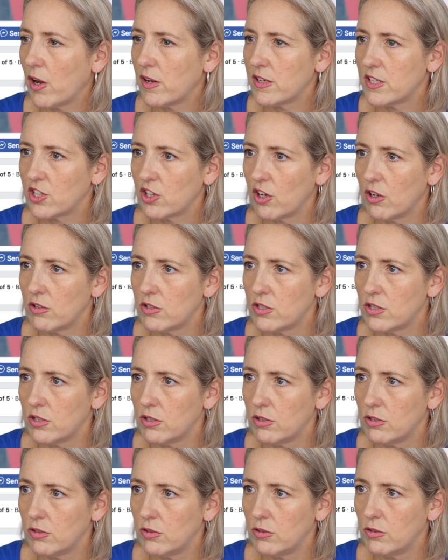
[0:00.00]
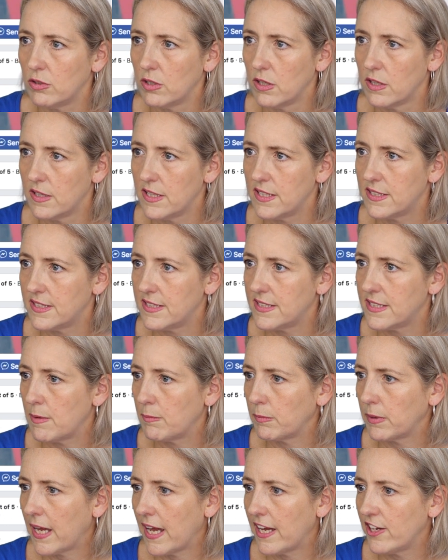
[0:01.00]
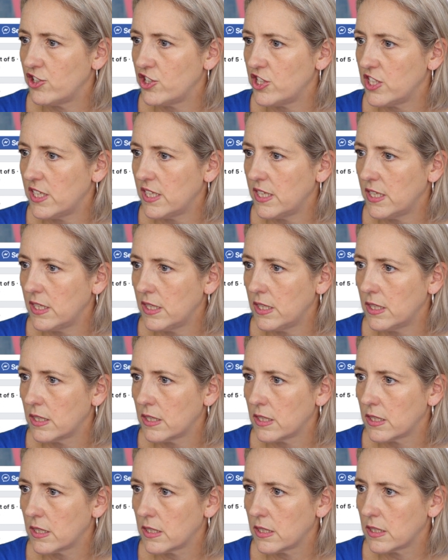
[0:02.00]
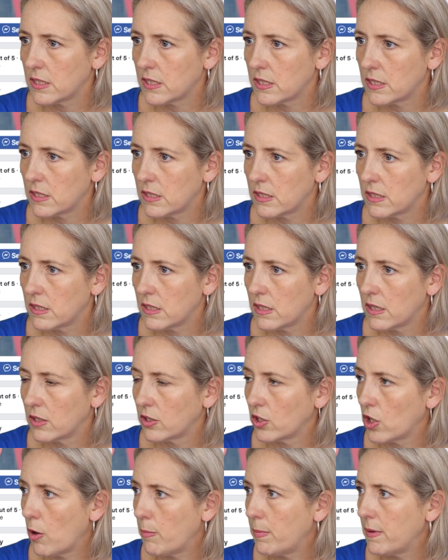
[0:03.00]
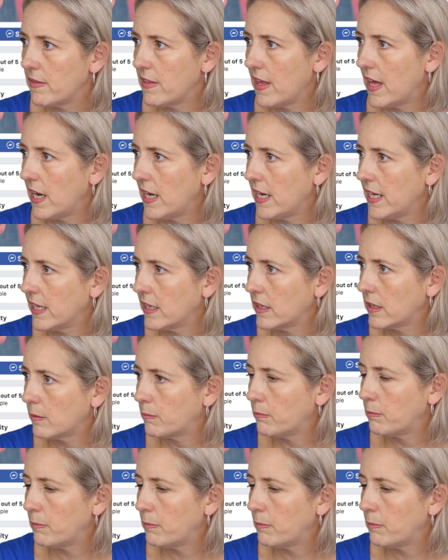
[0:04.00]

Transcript: going to go to This Is MKG, copy their link